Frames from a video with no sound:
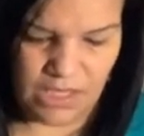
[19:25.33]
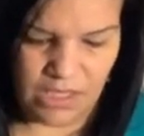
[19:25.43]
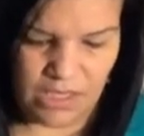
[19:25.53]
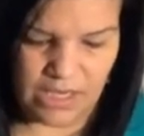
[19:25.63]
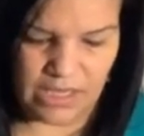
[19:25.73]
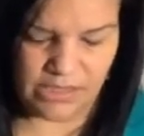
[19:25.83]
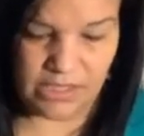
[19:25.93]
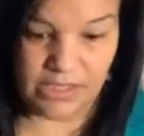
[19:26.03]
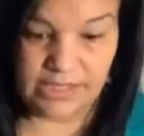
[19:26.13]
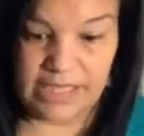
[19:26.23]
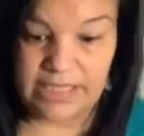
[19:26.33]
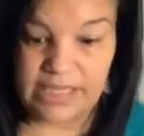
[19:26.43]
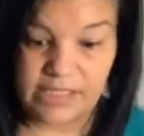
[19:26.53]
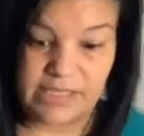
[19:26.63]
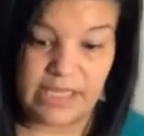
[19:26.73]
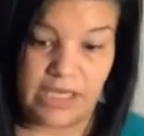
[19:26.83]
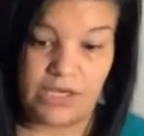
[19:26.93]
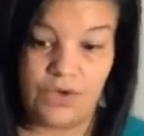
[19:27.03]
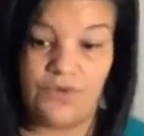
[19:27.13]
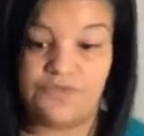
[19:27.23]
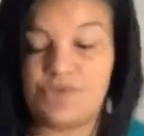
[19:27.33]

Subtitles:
Now it's gonna take, like I said, over